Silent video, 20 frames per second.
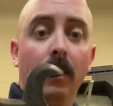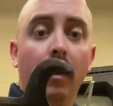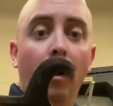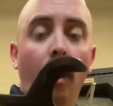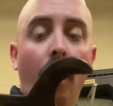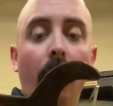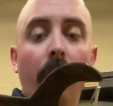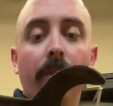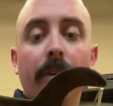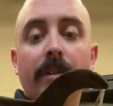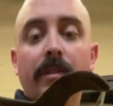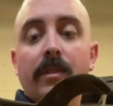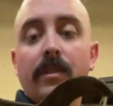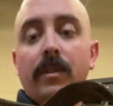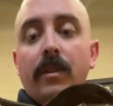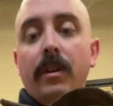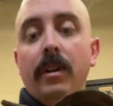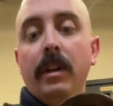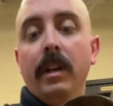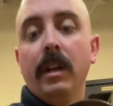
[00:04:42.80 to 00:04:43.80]
All this is
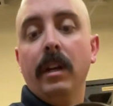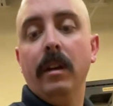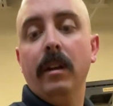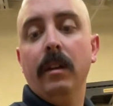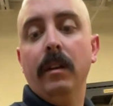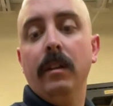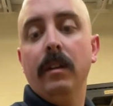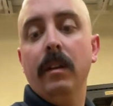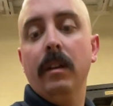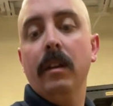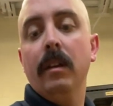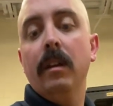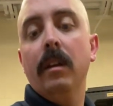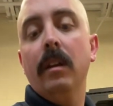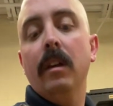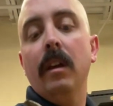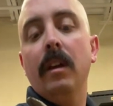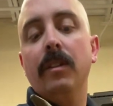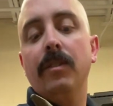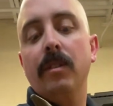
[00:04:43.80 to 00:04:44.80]
going to need
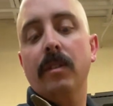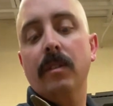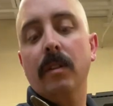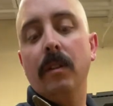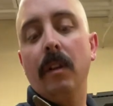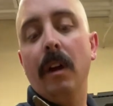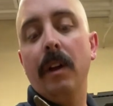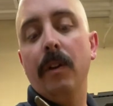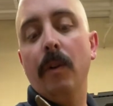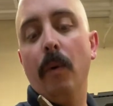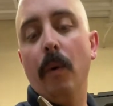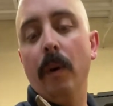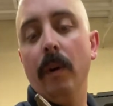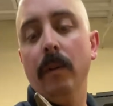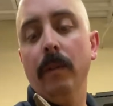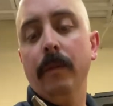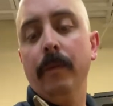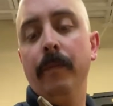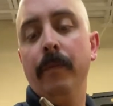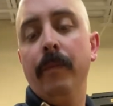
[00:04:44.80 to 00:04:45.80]
is just a light
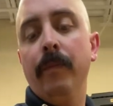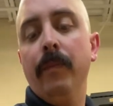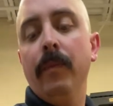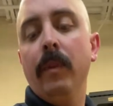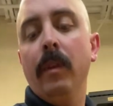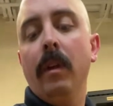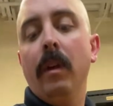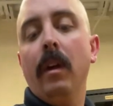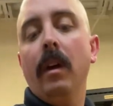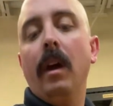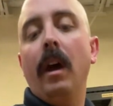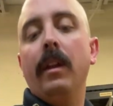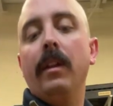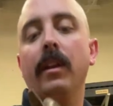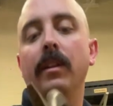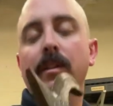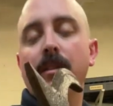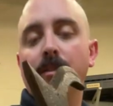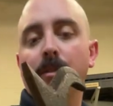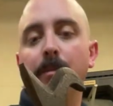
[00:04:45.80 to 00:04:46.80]
oil, and
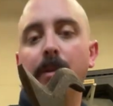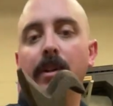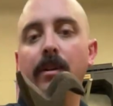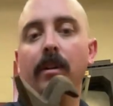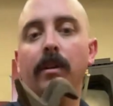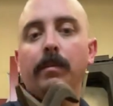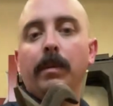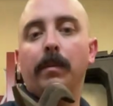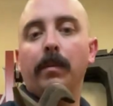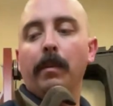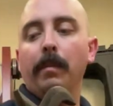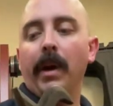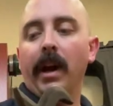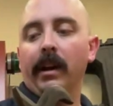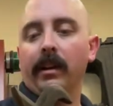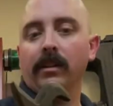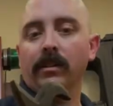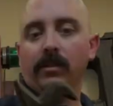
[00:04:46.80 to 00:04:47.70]
then this will be good to be put back in